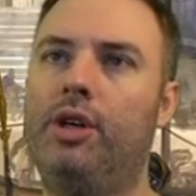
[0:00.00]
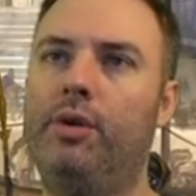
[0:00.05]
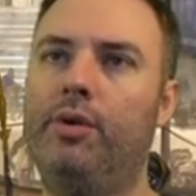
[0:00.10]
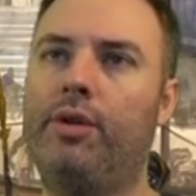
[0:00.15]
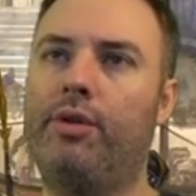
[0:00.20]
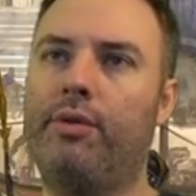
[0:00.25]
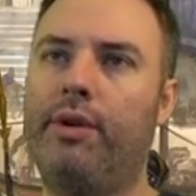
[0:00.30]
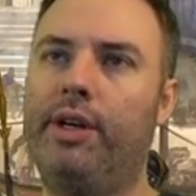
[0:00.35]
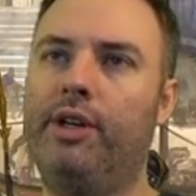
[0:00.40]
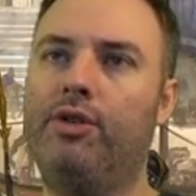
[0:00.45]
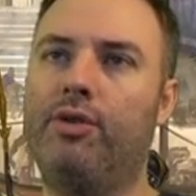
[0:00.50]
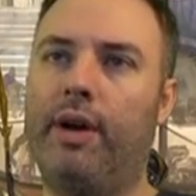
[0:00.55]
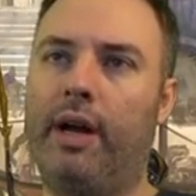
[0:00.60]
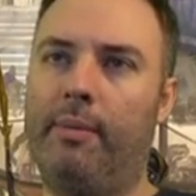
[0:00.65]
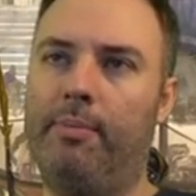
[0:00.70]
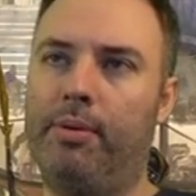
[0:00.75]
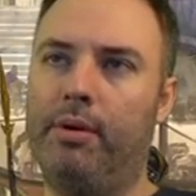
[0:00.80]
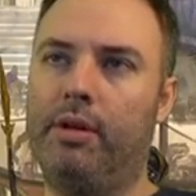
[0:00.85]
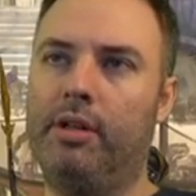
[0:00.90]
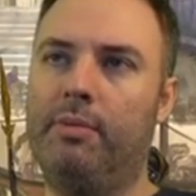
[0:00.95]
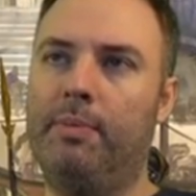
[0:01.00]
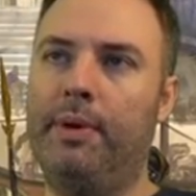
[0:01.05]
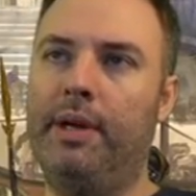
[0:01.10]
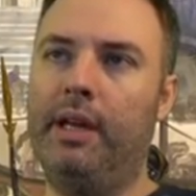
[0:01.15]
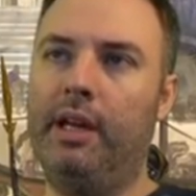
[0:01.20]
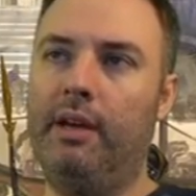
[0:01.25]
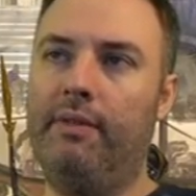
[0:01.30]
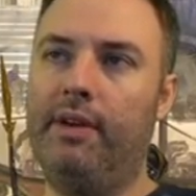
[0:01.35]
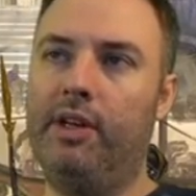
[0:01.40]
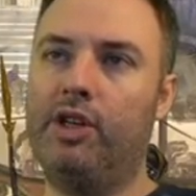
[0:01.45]
It's two three Trampler. At
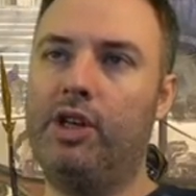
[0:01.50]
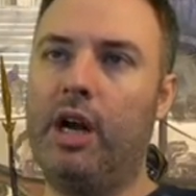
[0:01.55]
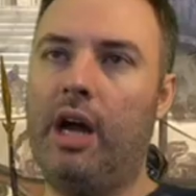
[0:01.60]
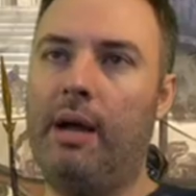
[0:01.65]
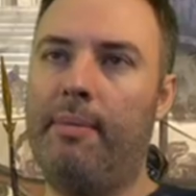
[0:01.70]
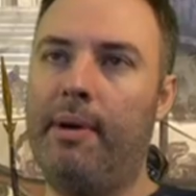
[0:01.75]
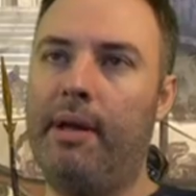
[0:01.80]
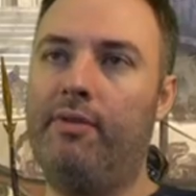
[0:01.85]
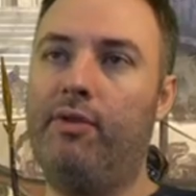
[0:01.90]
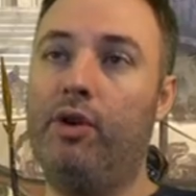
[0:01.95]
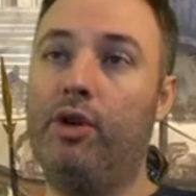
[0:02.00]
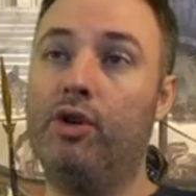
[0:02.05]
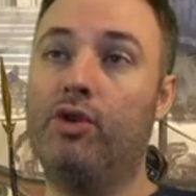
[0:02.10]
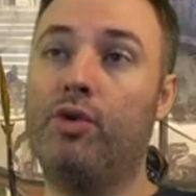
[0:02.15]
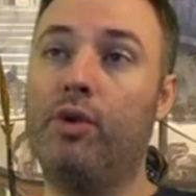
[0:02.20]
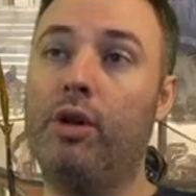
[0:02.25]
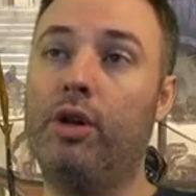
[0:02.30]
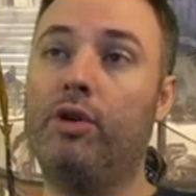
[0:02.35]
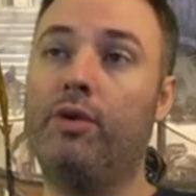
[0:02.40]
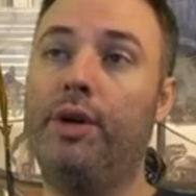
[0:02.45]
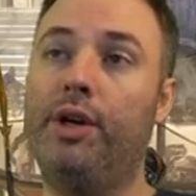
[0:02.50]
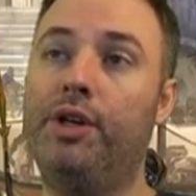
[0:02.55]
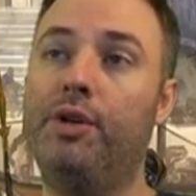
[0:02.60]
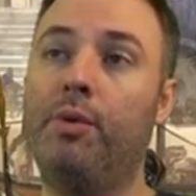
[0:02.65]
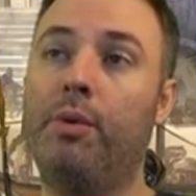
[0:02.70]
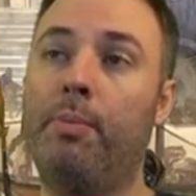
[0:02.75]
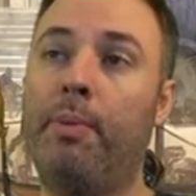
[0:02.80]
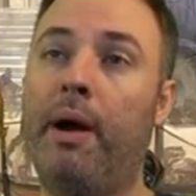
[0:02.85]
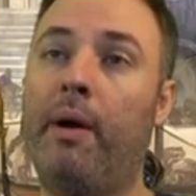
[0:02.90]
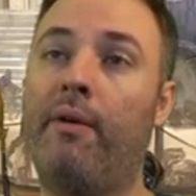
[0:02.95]
the beginning of each combat, if you control a
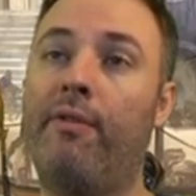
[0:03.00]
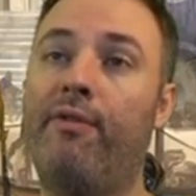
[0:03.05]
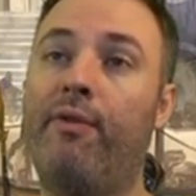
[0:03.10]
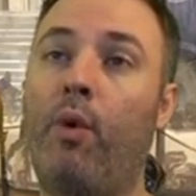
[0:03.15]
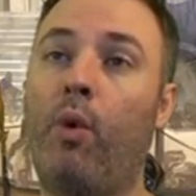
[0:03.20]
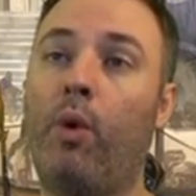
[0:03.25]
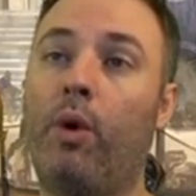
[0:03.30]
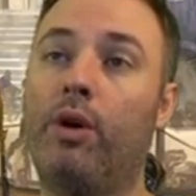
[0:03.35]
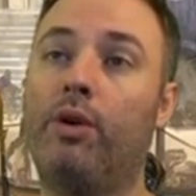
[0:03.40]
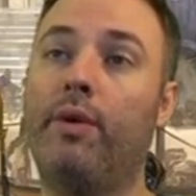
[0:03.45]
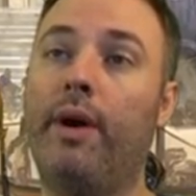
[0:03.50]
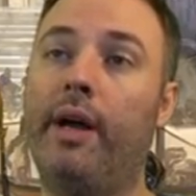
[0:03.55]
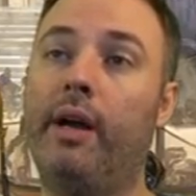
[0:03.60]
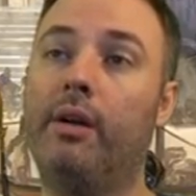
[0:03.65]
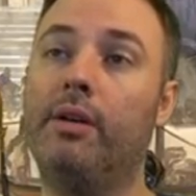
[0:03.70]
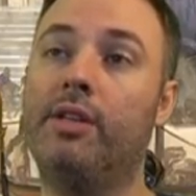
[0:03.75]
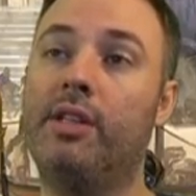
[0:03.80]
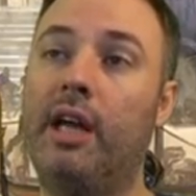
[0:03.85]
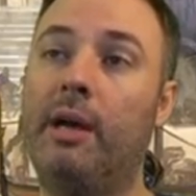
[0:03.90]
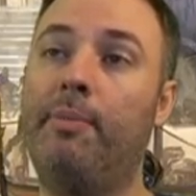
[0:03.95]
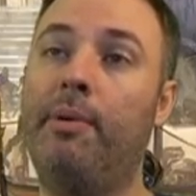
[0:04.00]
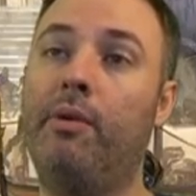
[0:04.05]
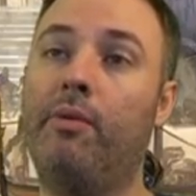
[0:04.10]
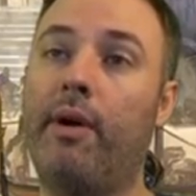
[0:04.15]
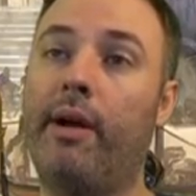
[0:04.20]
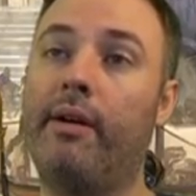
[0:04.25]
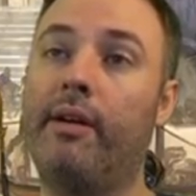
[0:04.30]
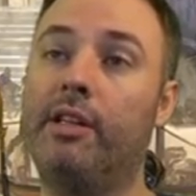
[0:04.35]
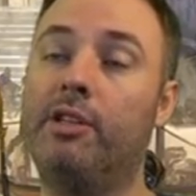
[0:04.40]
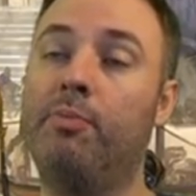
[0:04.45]
creature with power four or greater,
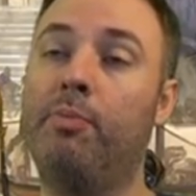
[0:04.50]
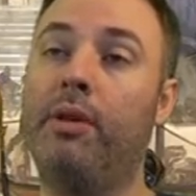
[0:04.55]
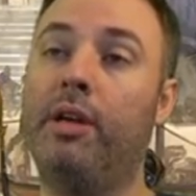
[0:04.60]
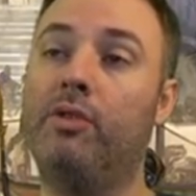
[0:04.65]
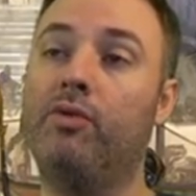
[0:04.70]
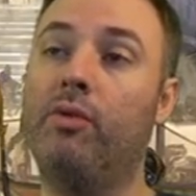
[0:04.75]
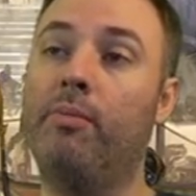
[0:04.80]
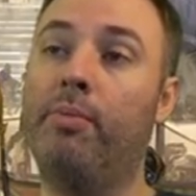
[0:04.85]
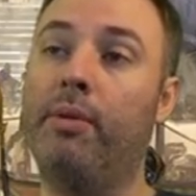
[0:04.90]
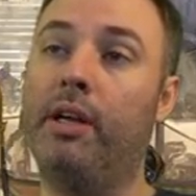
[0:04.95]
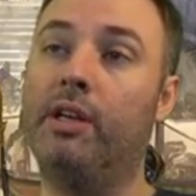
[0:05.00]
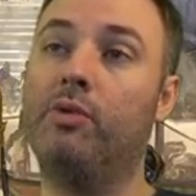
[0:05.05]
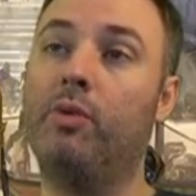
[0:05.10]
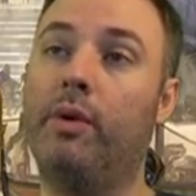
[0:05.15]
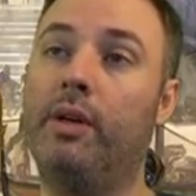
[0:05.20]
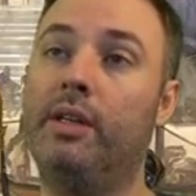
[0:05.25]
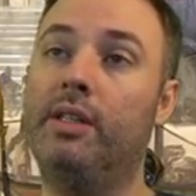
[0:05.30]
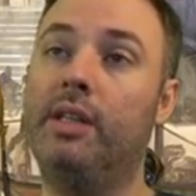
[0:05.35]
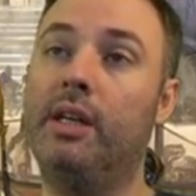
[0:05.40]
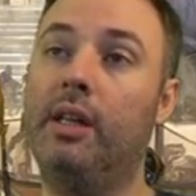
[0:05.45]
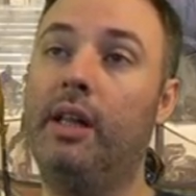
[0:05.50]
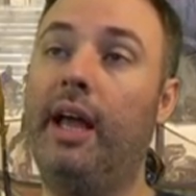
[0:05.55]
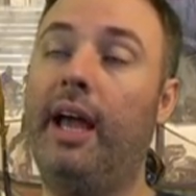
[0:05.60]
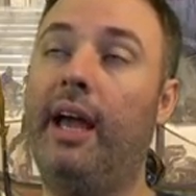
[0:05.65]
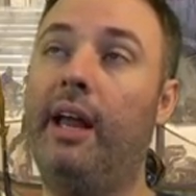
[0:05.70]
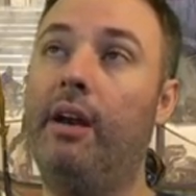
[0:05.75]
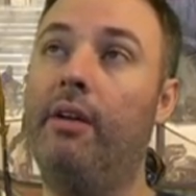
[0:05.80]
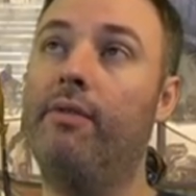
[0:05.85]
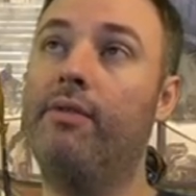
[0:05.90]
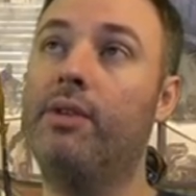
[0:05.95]
Stampede Rider gets plus one, plus one
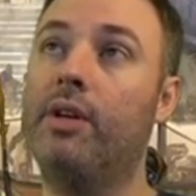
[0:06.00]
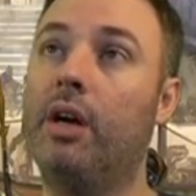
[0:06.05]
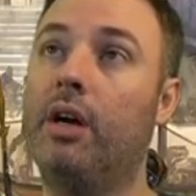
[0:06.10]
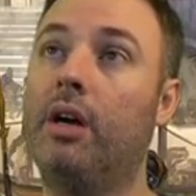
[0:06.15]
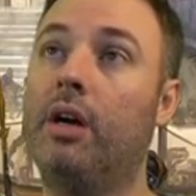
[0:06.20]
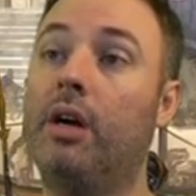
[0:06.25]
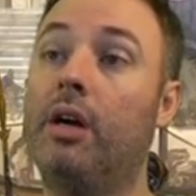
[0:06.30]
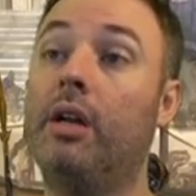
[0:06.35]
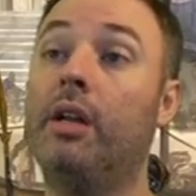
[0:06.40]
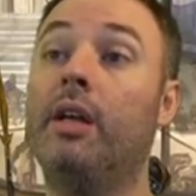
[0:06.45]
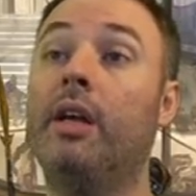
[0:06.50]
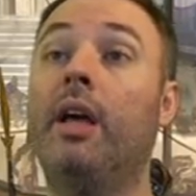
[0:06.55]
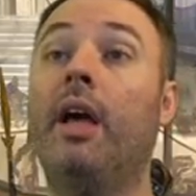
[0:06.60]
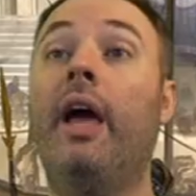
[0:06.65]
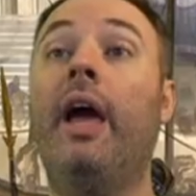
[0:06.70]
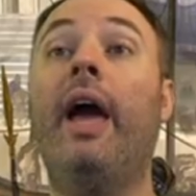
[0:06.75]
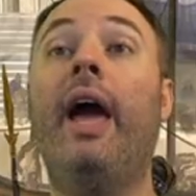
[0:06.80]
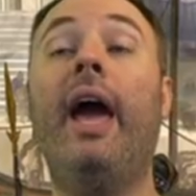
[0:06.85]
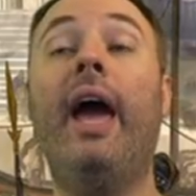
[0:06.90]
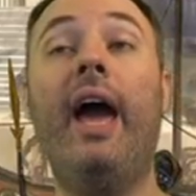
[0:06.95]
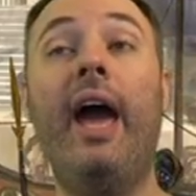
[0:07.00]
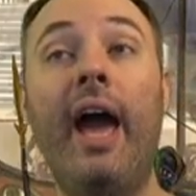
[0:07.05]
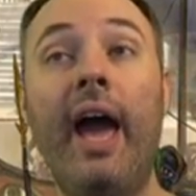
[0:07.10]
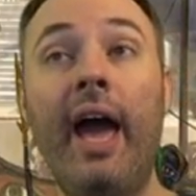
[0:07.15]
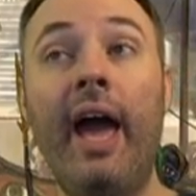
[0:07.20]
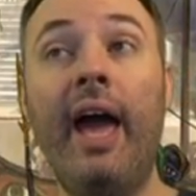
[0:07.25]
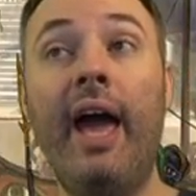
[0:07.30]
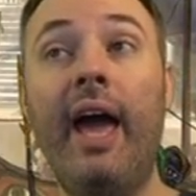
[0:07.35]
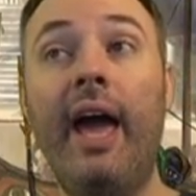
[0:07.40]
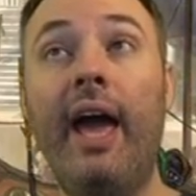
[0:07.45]
until end of turn.
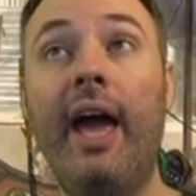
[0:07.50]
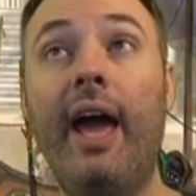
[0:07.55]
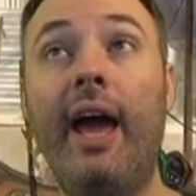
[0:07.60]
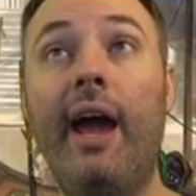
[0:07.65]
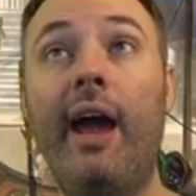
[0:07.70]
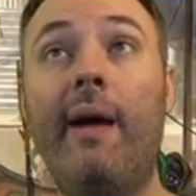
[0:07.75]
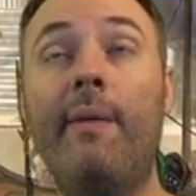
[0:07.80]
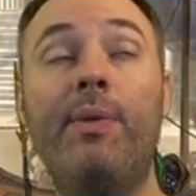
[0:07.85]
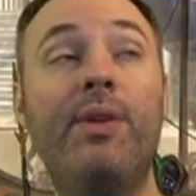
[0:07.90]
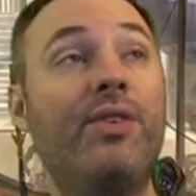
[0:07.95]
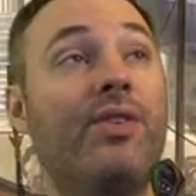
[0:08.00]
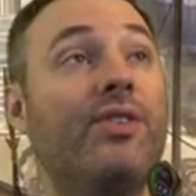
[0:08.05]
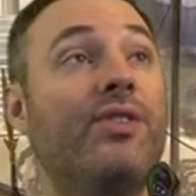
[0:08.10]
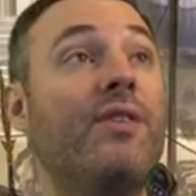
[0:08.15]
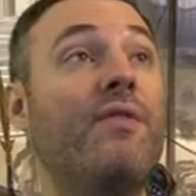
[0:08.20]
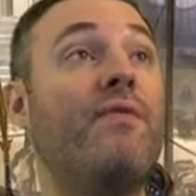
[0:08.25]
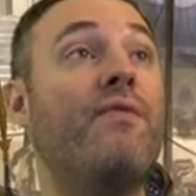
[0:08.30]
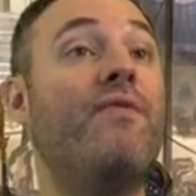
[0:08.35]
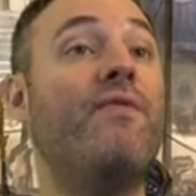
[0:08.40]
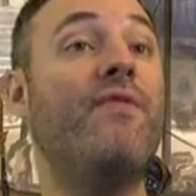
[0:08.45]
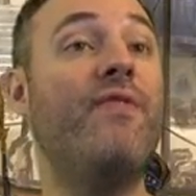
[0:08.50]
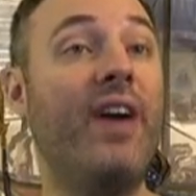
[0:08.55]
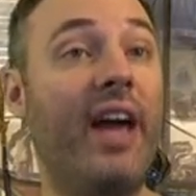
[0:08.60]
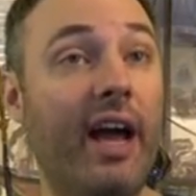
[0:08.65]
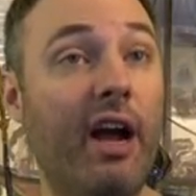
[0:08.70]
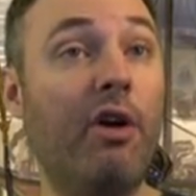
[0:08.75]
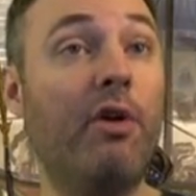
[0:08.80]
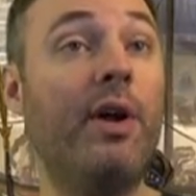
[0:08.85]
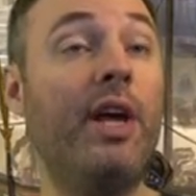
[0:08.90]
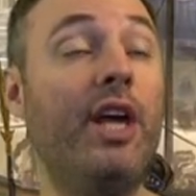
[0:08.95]
Hey! This is a
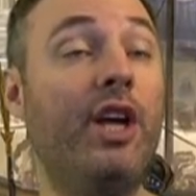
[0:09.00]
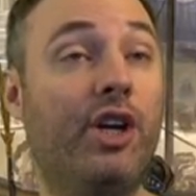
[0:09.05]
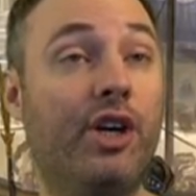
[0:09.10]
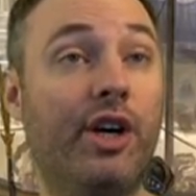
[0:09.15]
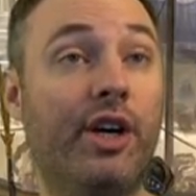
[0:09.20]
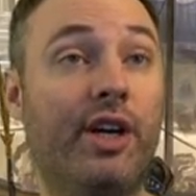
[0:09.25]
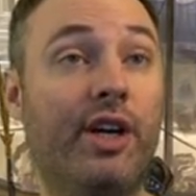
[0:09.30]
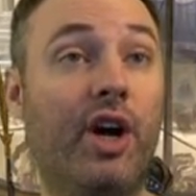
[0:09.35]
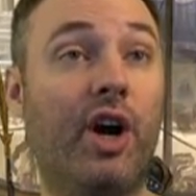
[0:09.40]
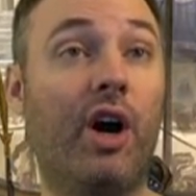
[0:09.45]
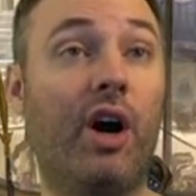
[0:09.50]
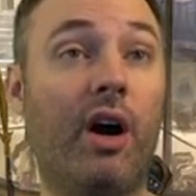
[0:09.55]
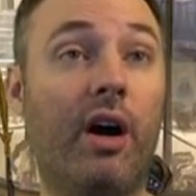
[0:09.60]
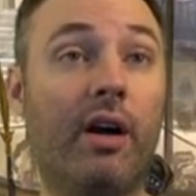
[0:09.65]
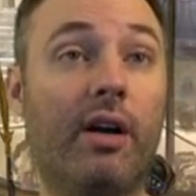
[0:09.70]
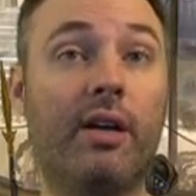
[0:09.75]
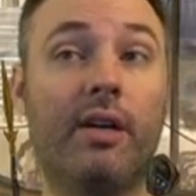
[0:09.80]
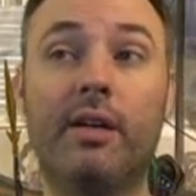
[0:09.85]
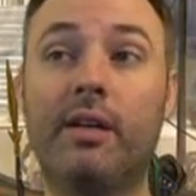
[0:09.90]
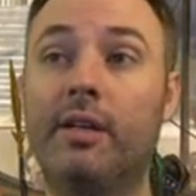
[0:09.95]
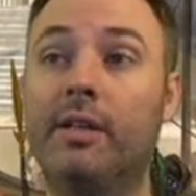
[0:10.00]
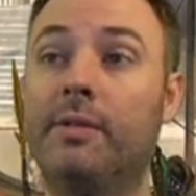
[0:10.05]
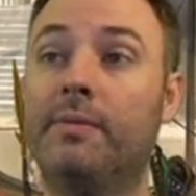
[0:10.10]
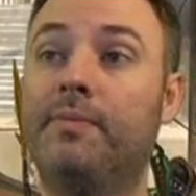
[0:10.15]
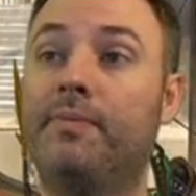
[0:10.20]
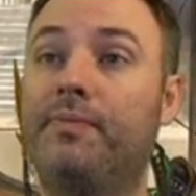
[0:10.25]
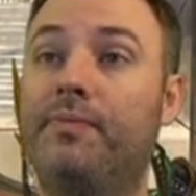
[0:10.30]
very good card.